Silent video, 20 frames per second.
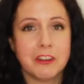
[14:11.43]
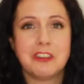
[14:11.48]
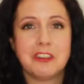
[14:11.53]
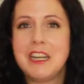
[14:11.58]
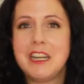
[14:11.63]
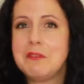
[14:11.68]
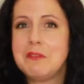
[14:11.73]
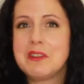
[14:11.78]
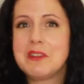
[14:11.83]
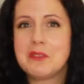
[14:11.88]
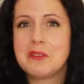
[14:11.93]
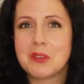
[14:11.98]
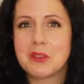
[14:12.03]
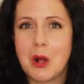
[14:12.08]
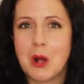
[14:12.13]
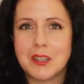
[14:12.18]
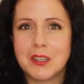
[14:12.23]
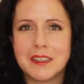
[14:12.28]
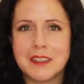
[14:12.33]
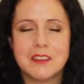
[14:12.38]
She lives in
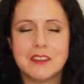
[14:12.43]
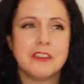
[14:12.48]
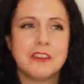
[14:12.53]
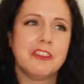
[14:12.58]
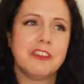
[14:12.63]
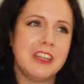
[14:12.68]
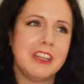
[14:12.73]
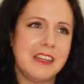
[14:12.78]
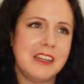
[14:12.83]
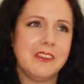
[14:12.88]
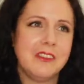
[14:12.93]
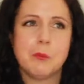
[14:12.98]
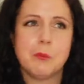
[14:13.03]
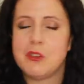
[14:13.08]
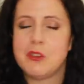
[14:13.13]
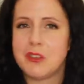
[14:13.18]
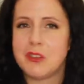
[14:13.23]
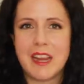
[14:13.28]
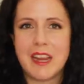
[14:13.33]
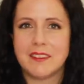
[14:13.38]
Scotland and she
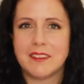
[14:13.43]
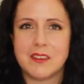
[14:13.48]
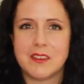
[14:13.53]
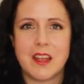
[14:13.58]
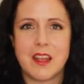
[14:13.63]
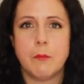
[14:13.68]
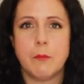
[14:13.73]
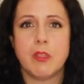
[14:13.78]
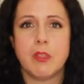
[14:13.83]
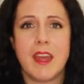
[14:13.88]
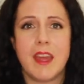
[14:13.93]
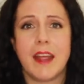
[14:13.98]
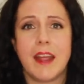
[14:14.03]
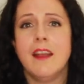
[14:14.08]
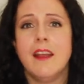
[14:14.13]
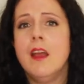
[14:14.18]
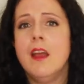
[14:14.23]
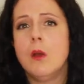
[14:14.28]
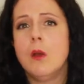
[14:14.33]
was saying the same thing.